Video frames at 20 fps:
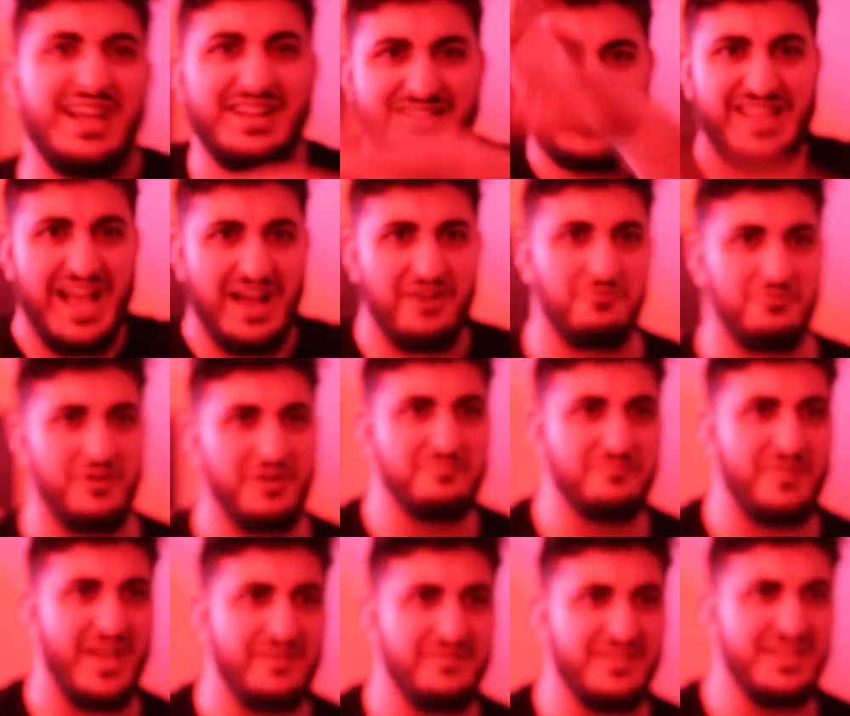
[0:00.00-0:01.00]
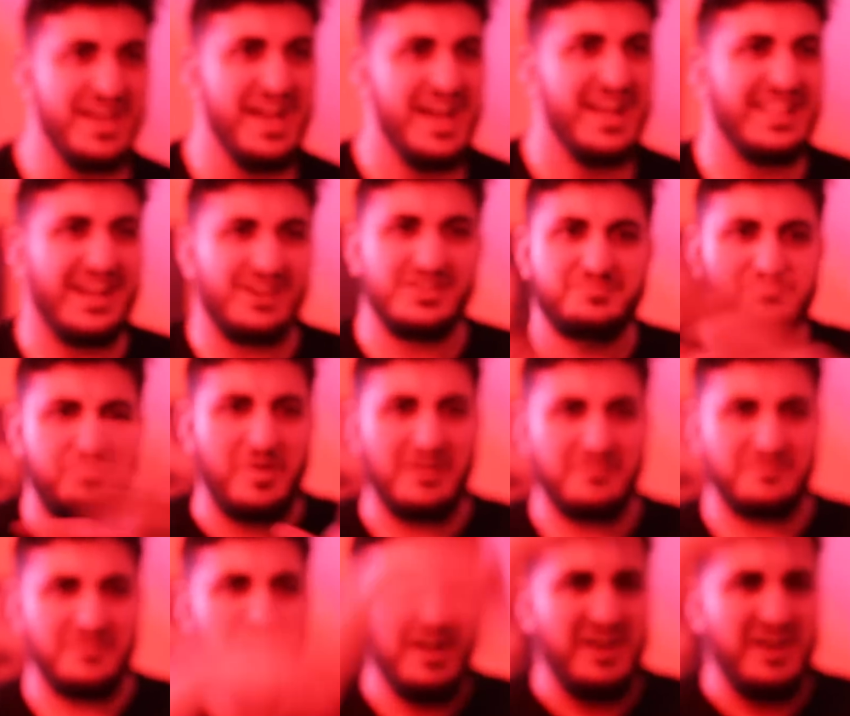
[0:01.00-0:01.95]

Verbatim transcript: That's that one, baby. That was perfect.